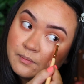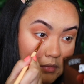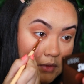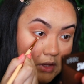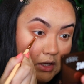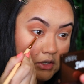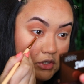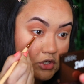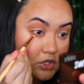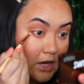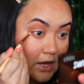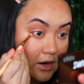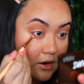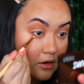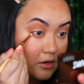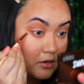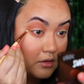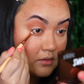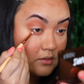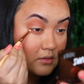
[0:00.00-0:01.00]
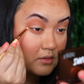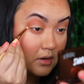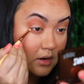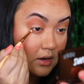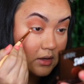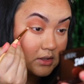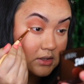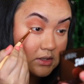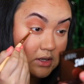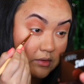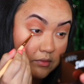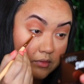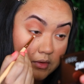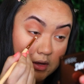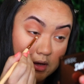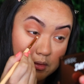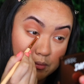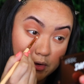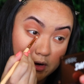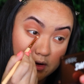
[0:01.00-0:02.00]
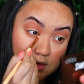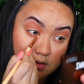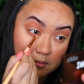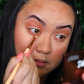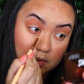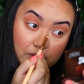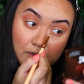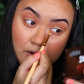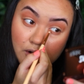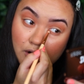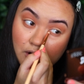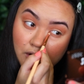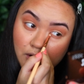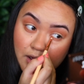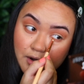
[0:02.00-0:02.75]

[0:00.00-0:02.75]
These shadows are definitely impressing me though.